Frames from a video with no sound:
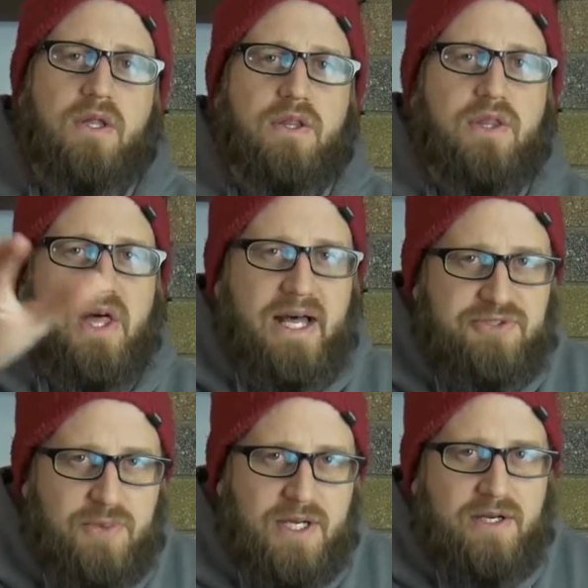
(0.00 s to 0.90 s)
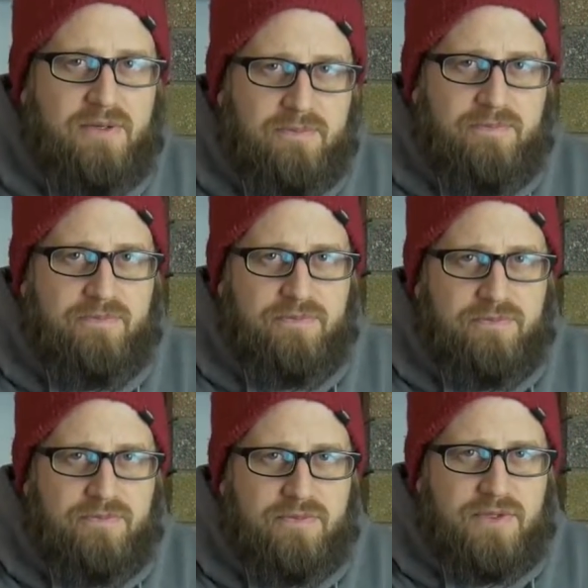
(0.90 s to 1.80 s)
that's where
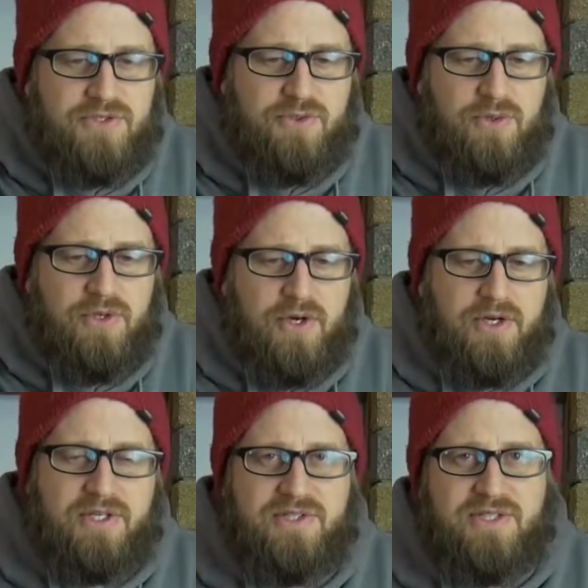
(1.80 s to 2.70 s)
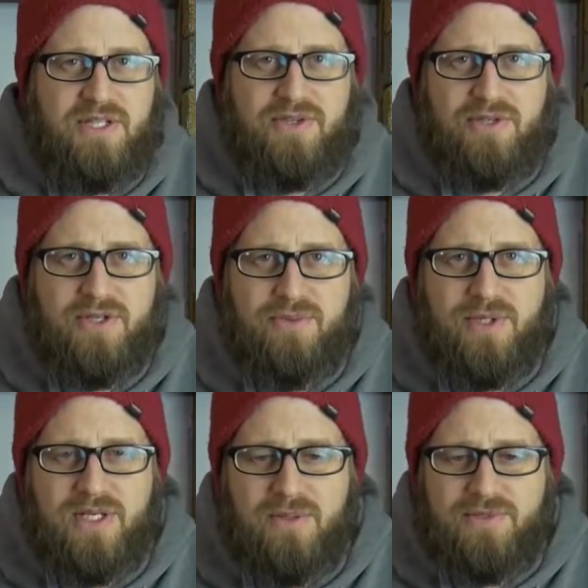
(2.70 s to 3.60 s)
this old Argus
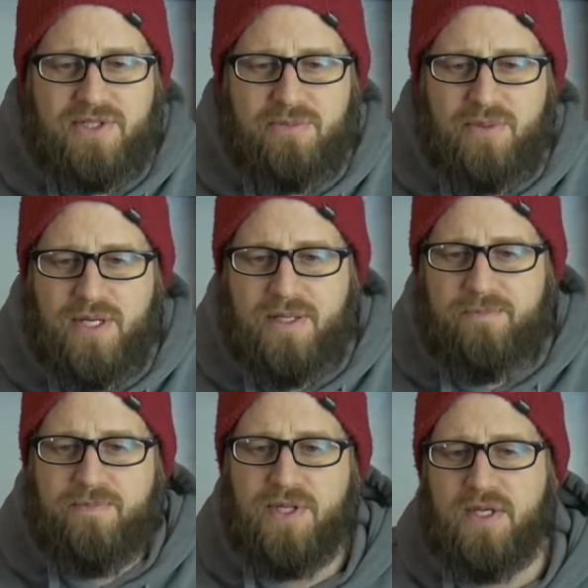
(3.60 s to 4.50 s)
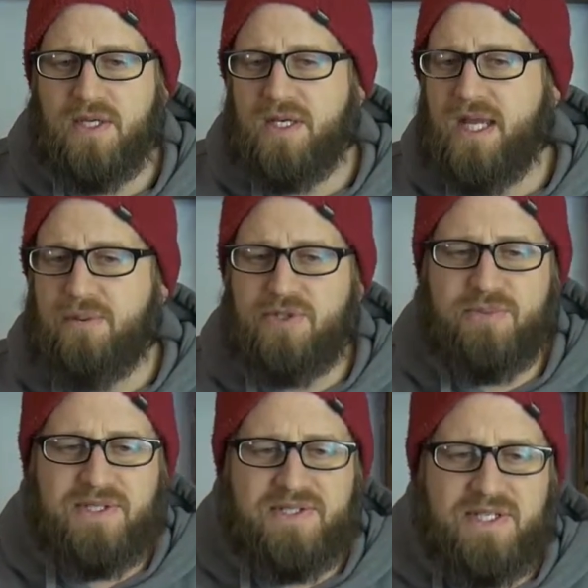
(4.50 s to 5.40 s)
C33 comes into play. Camera's
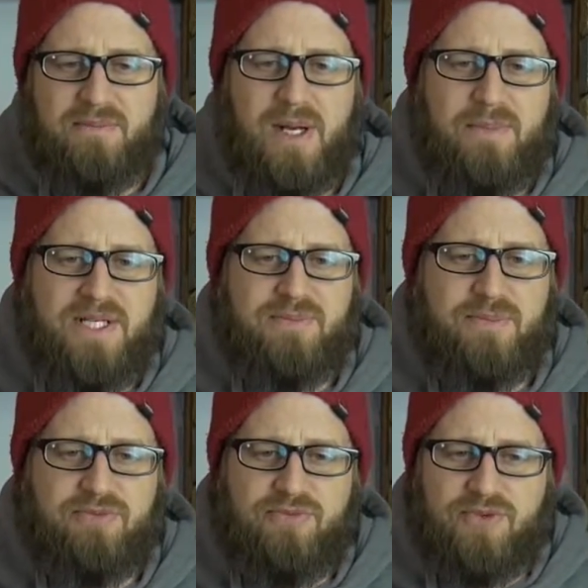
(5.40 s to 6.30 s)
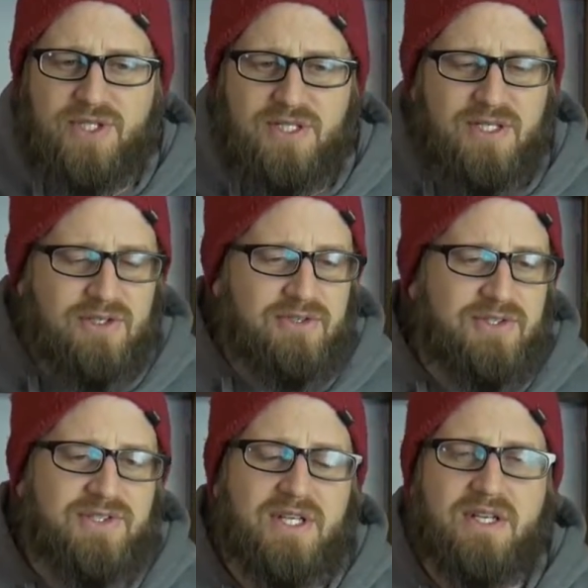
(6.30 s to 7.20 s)
been sitting in my basement for
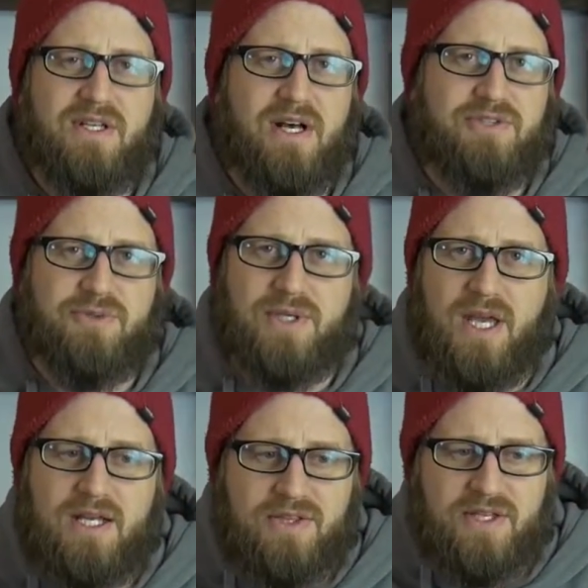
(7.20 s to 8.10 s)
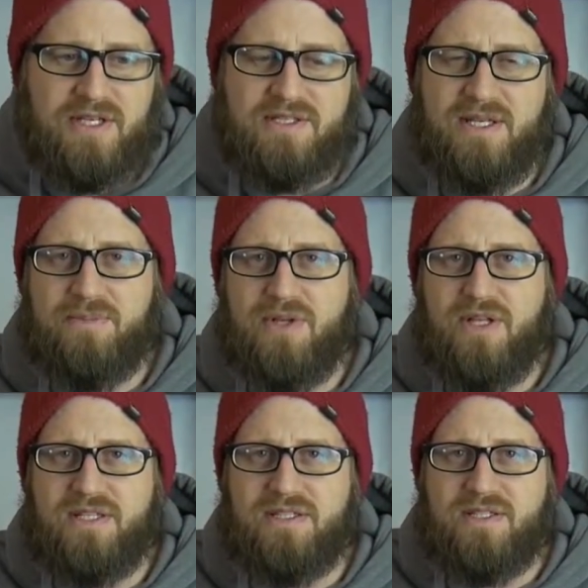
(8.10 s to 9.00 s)
years, not doing anything except
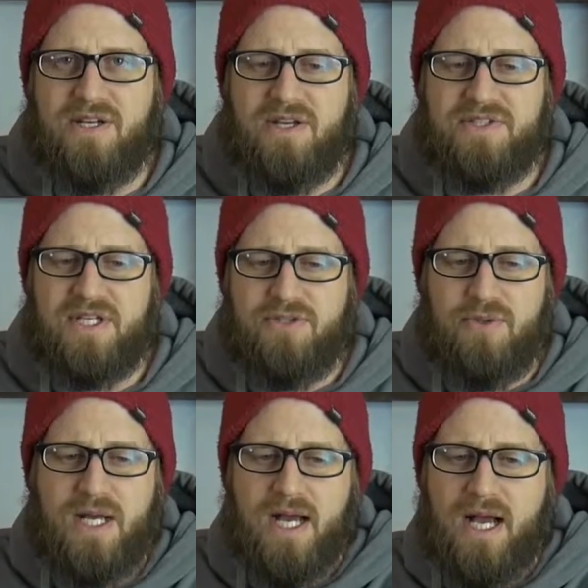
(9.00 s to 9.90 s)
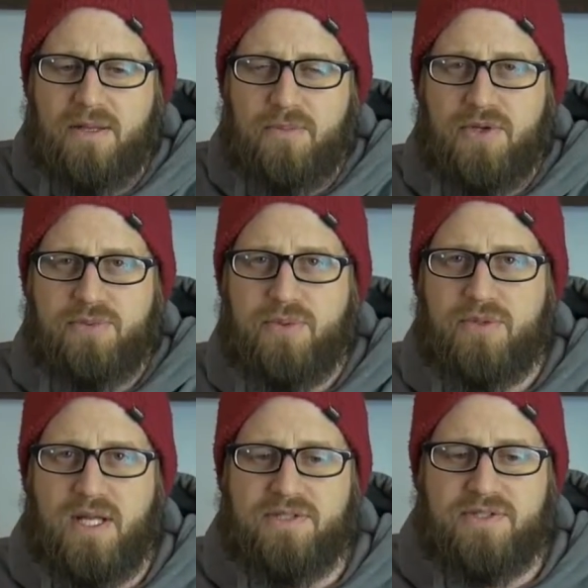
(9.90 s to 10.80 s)
collecting dust. I knew it had multiple
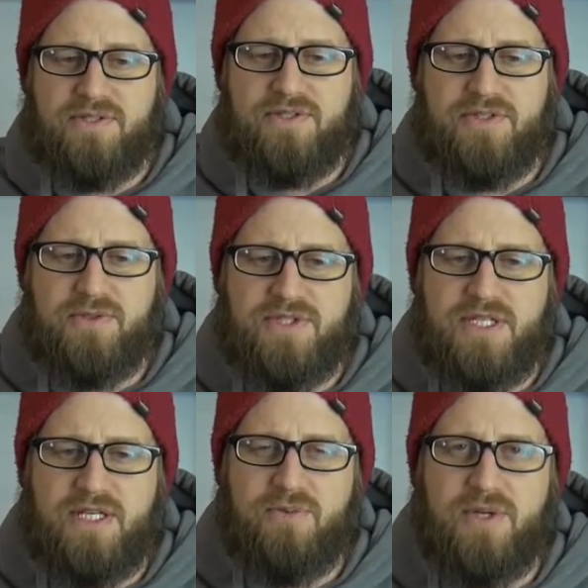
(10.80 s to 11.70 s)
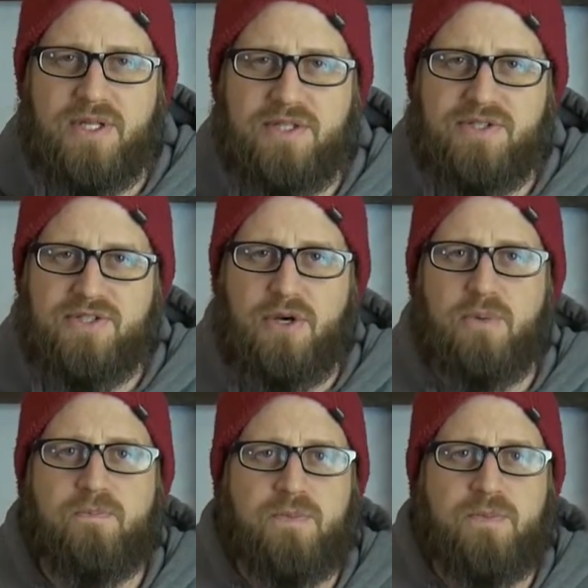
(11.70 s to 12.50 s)
lenses associated with it, so